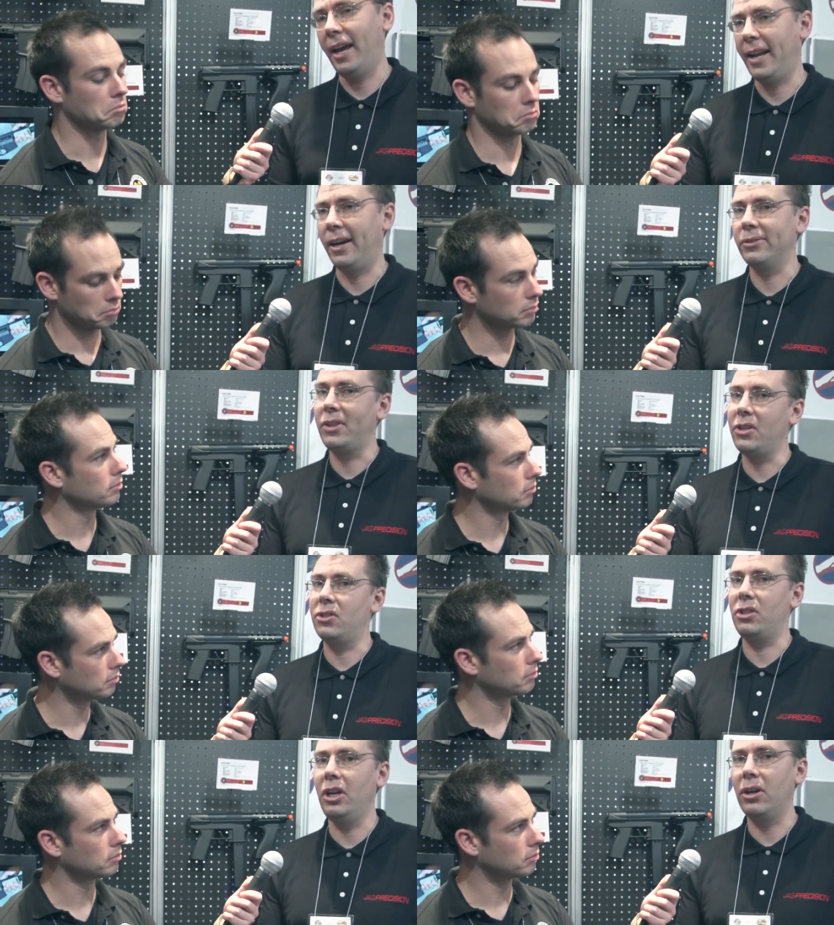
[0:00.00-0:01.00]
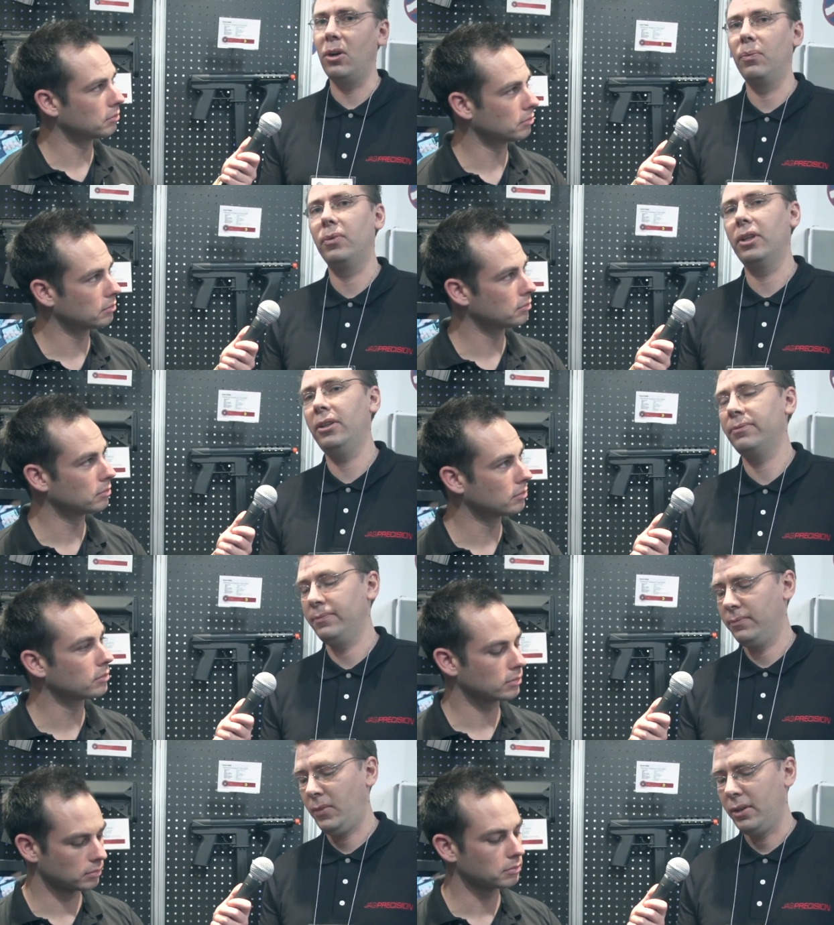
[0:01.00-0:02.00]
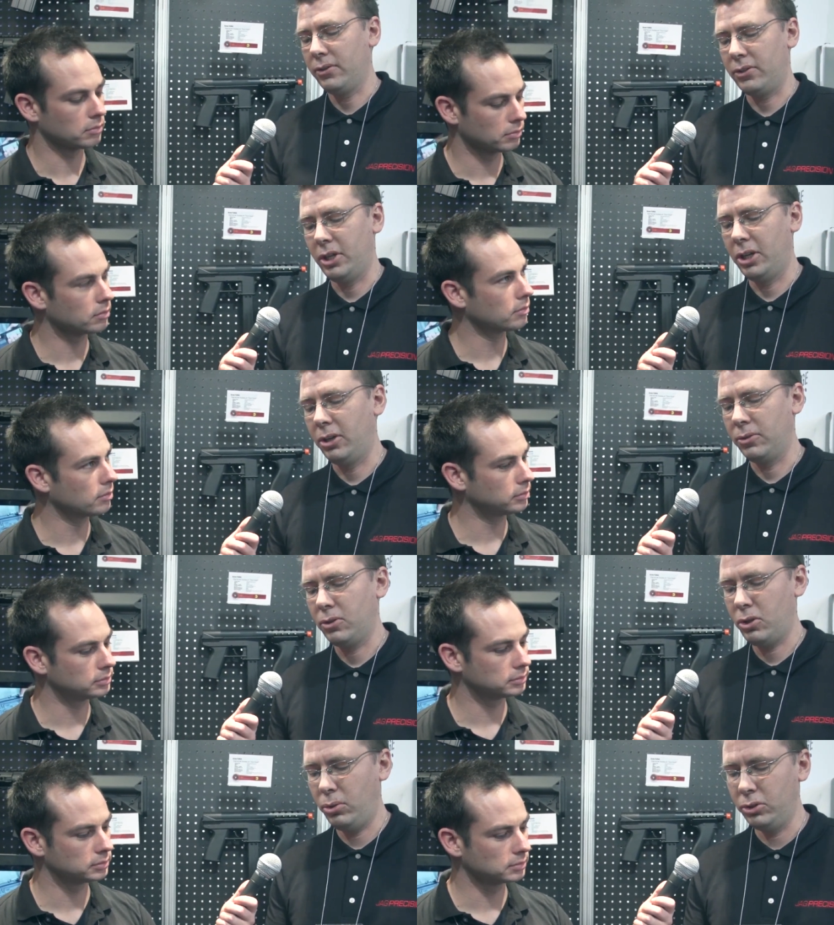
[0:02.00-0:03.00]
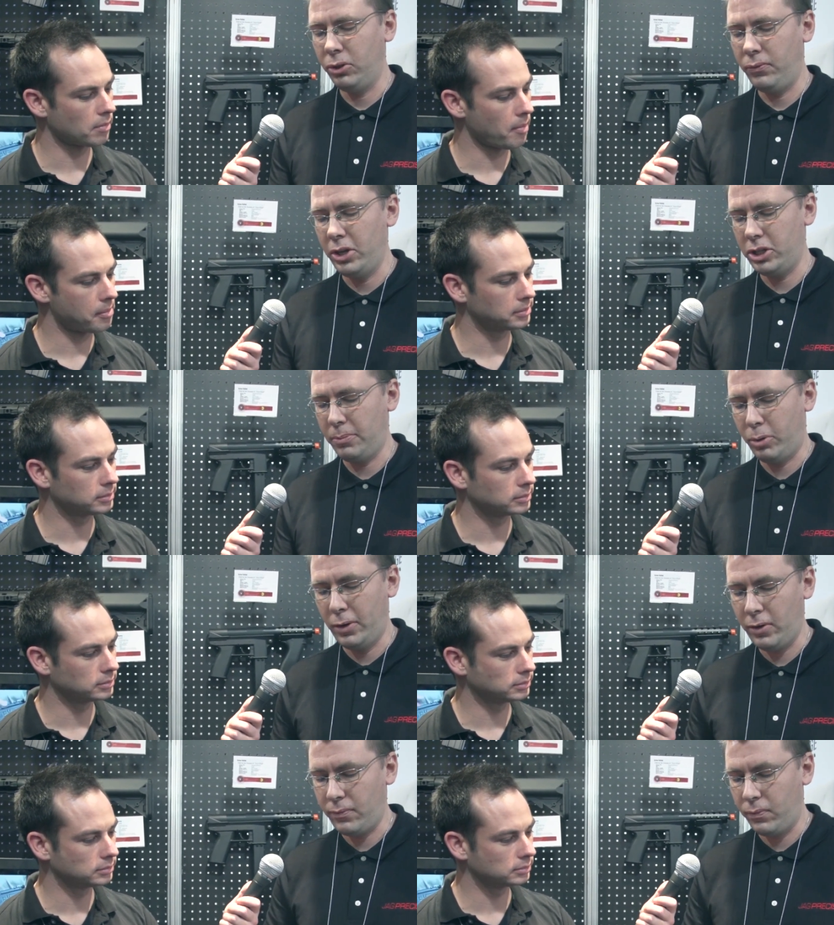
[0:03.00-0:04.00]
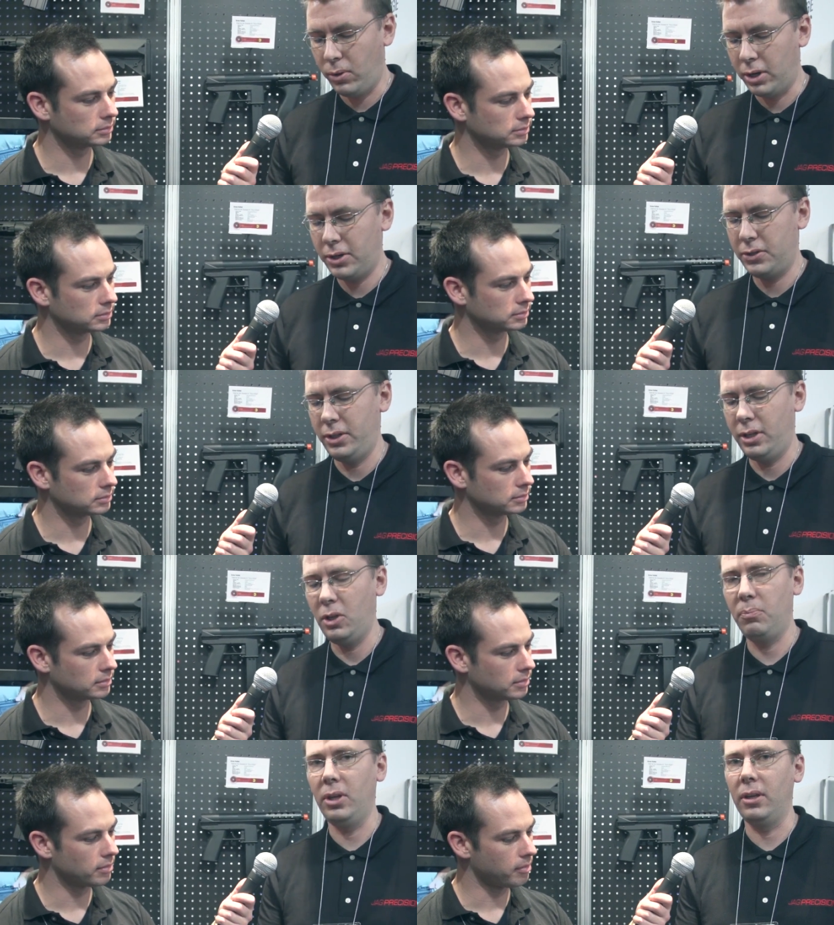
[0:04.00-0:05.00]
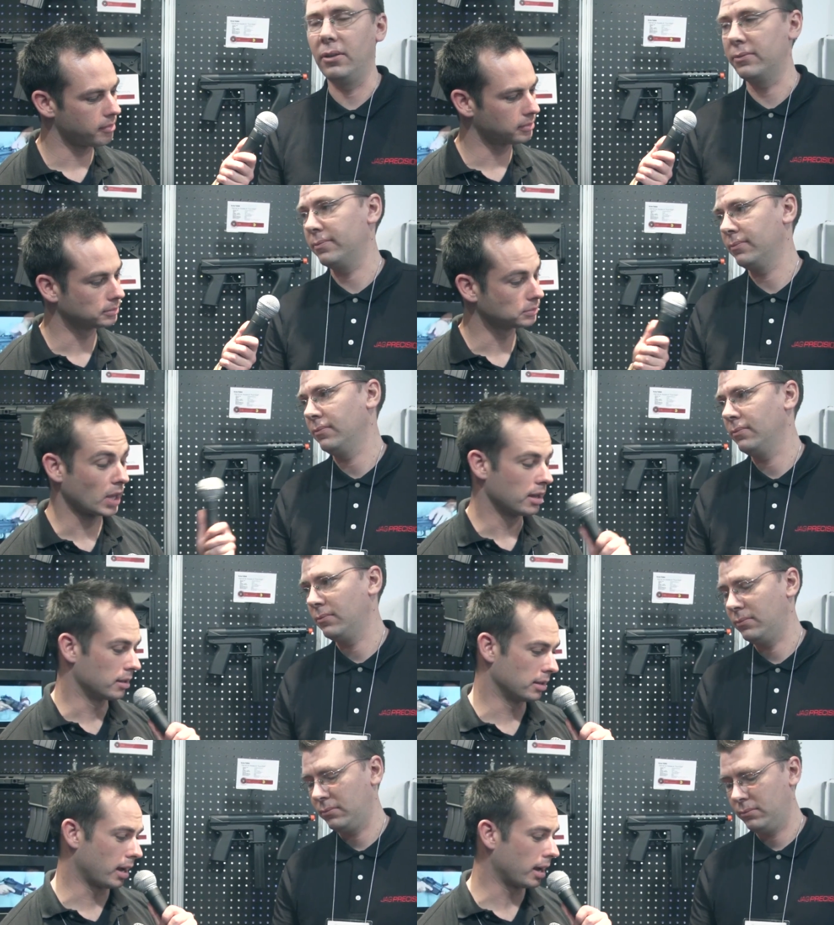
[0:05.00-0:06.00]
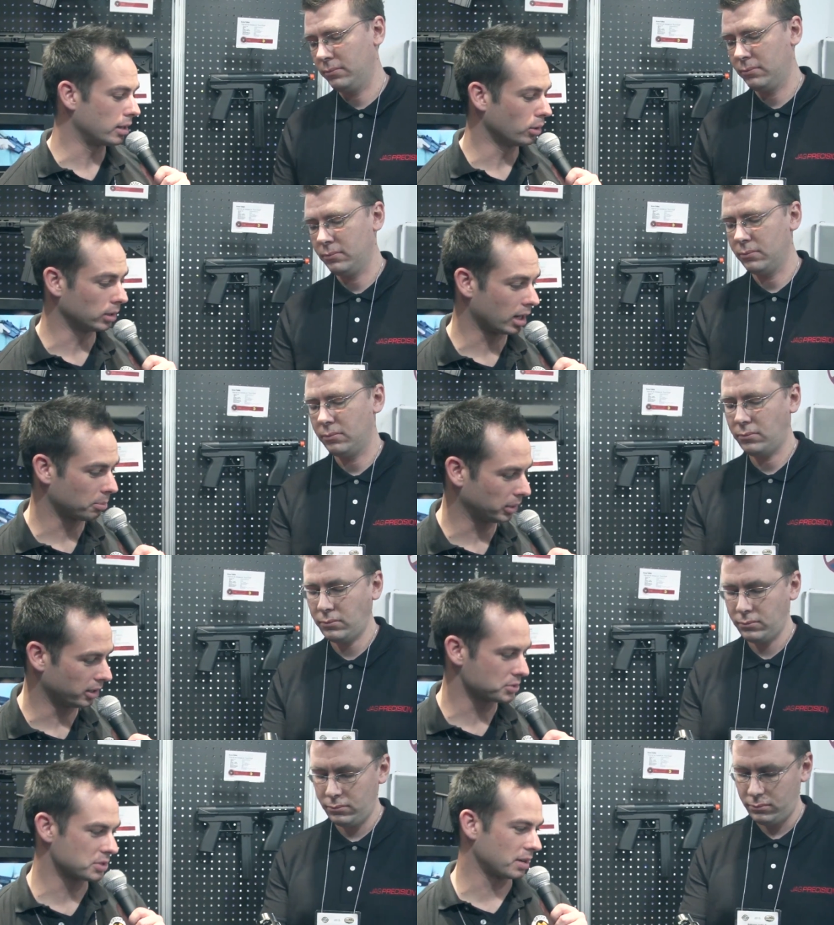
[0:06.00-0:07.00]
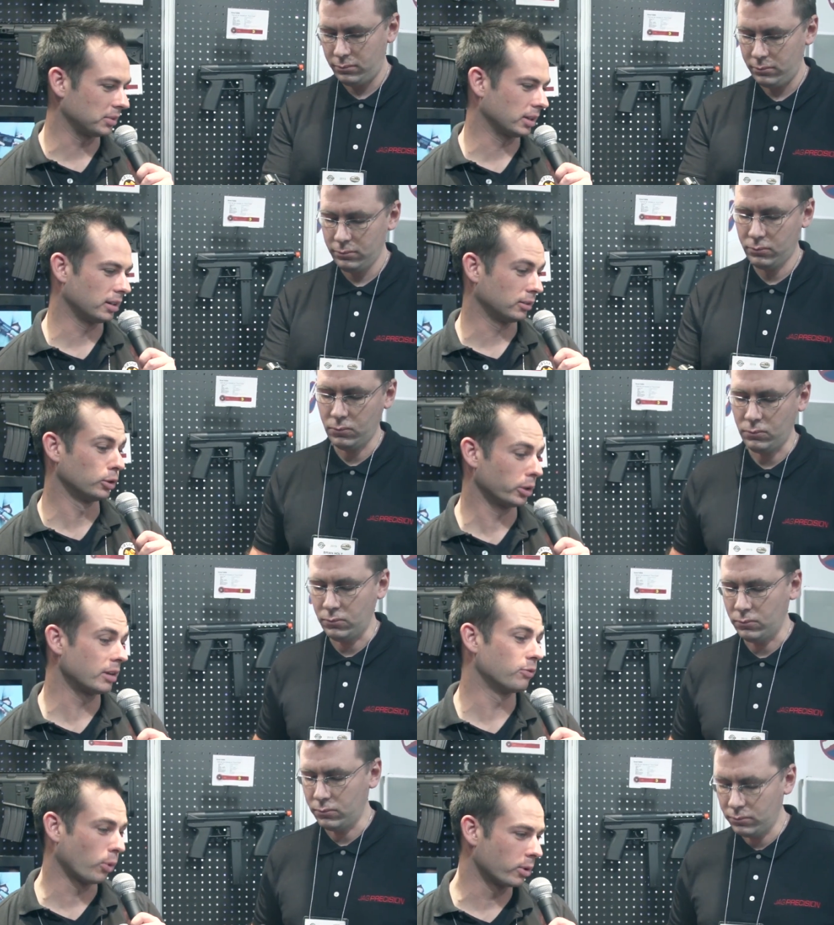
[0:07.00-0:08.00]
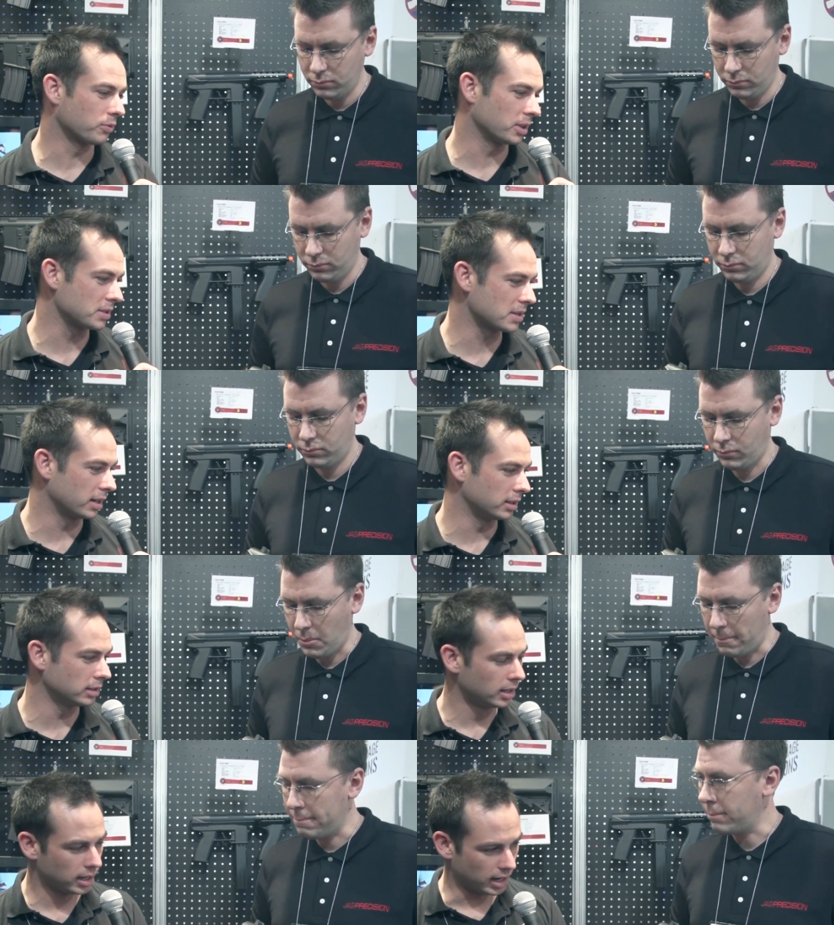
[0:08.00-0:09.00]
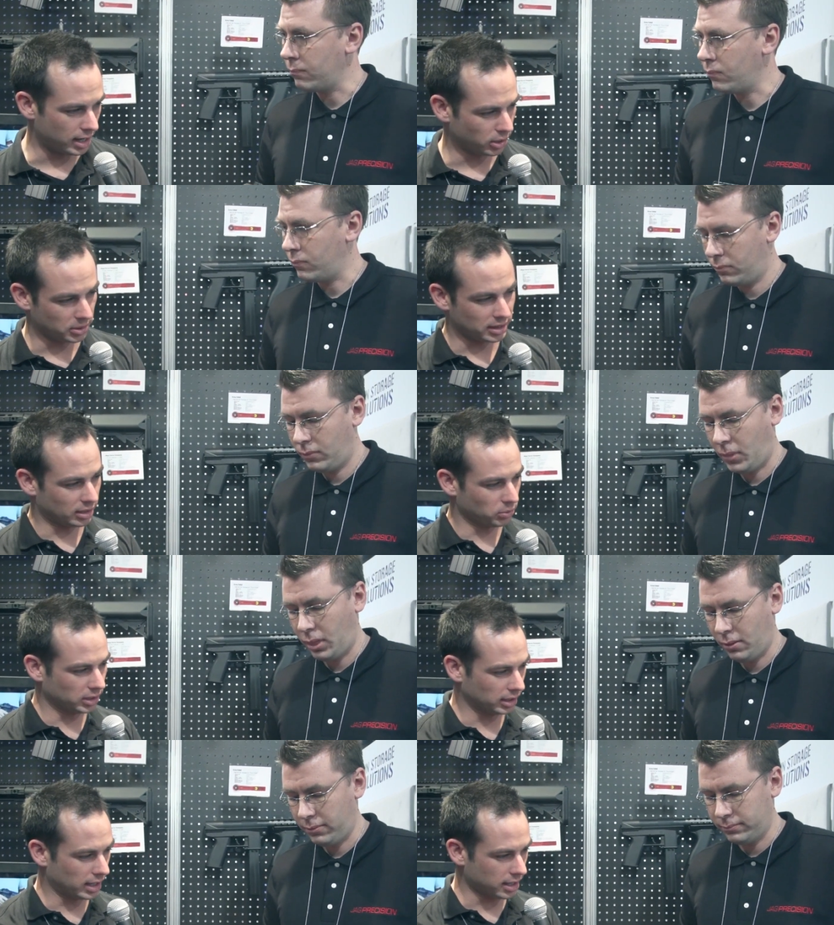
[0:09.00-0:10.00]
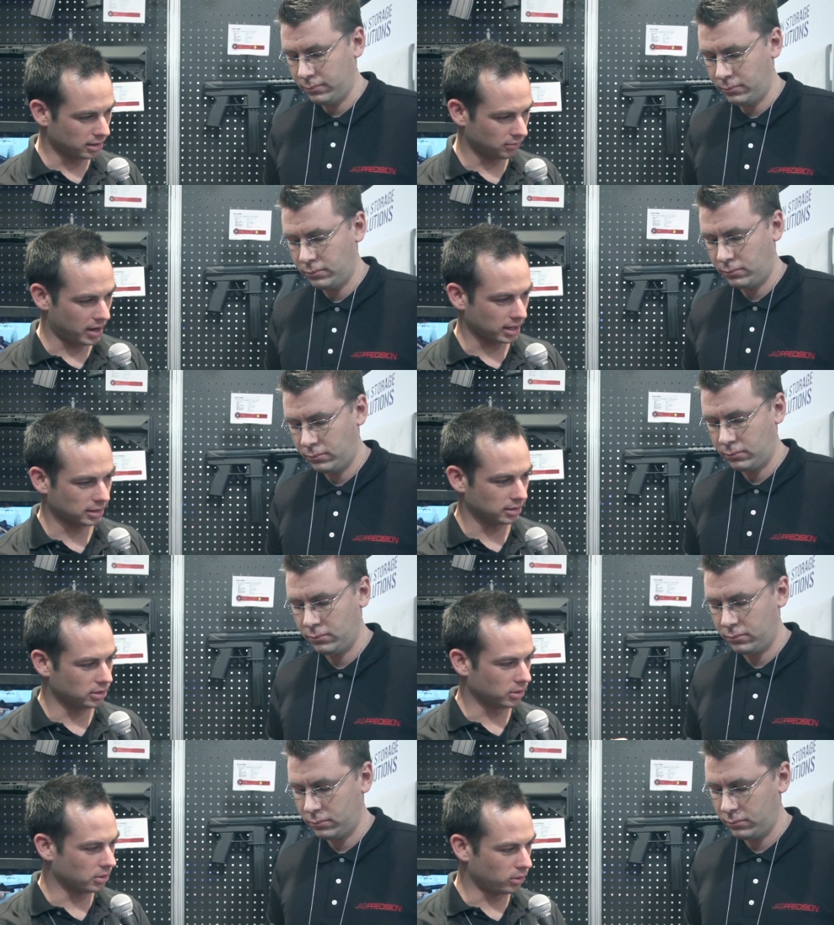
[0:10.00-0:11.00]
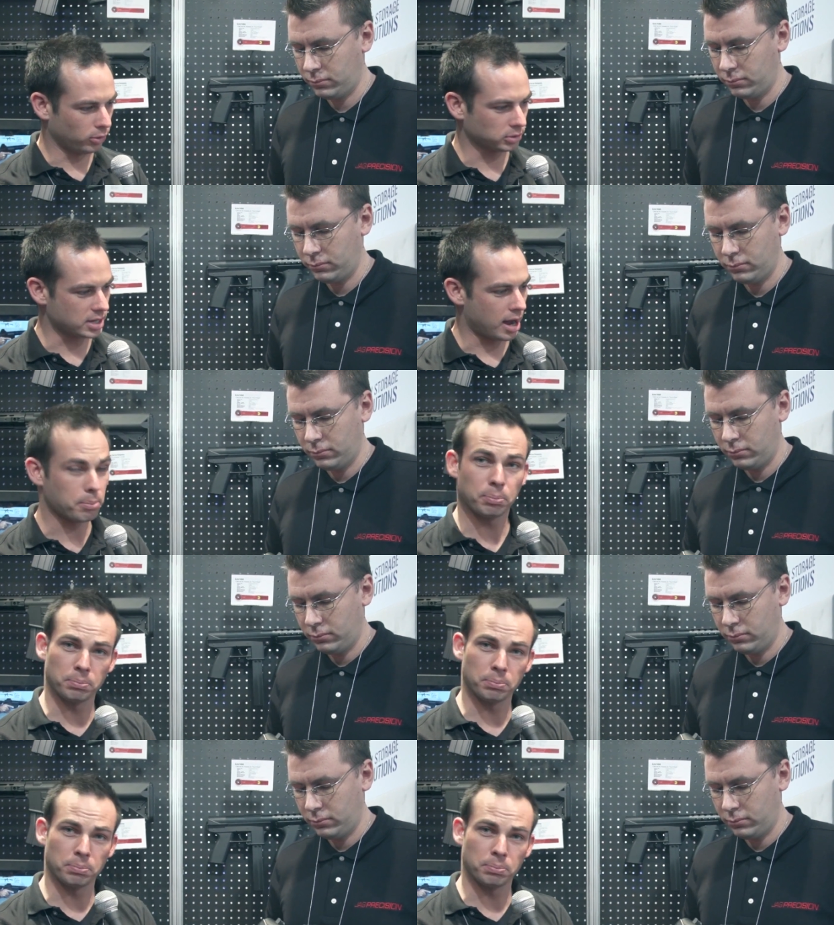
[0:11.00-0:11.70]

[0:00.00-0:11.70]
Speaker 1: and out this year, hopefully. So, cool new feature, perfect for CQB.
Speaker 2: Yeah, I know a lot of players are definitely looking forward for this gun. I know that they really like the fact that, you know, the whole top